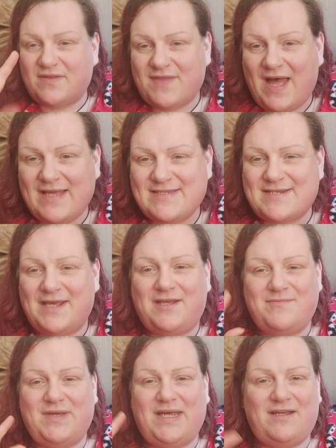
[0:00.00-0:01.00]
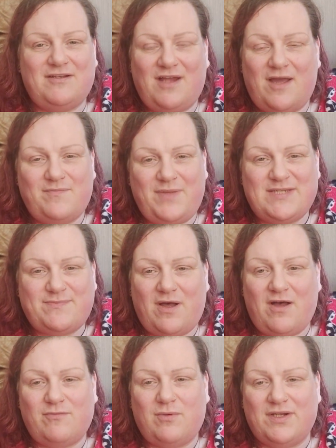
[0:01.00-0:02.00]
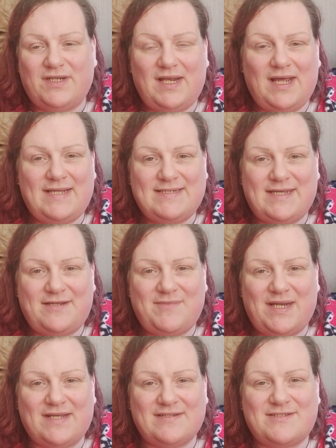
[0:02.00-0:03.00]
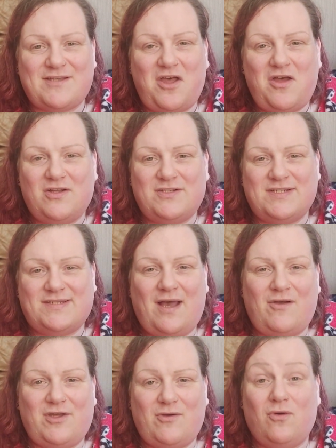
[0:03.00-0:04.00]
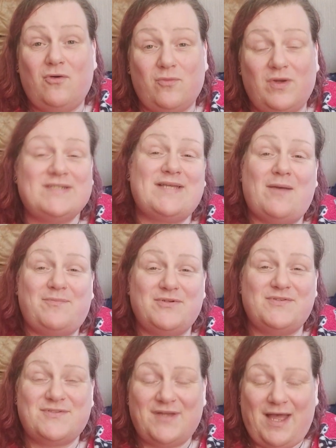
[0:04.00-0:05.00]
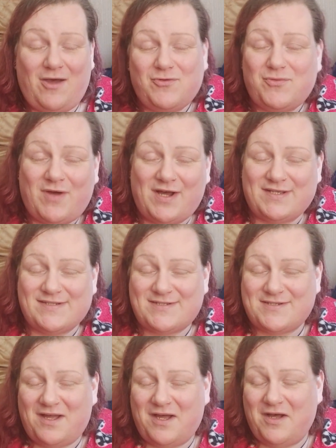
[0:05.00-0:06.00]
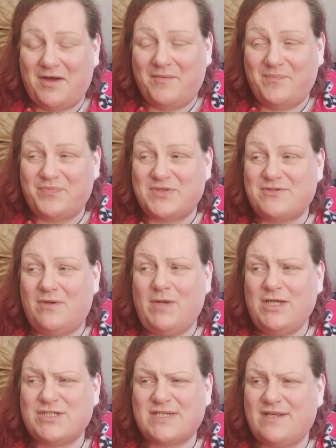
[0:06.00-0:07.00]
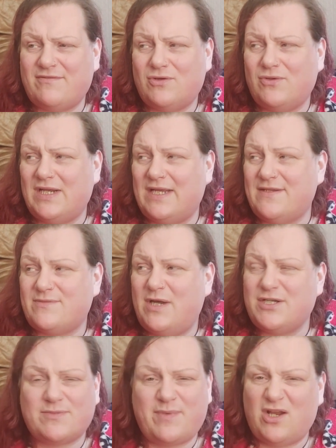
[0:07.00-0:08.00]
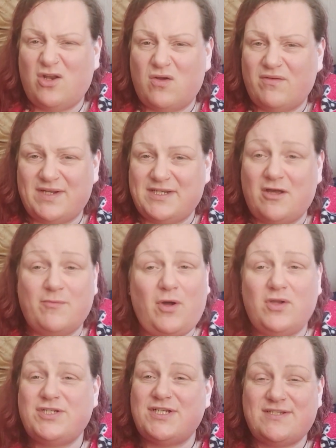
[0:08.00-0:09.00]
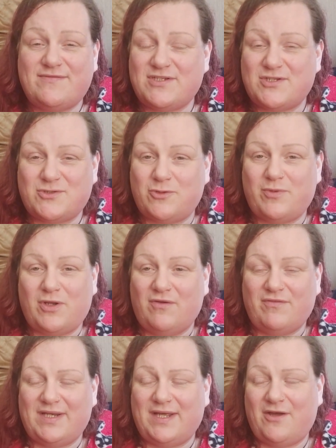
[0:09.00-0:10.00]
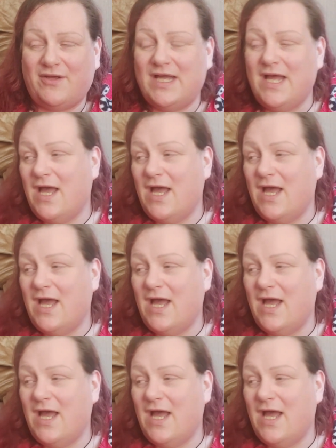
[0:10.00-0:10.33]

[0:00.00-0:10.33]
that is taking me like best part of what, nearly 18 minutes to tell you all what has happened health wise. So I might just leave it all in. This might just be a long video. Apologies if it's a super long video.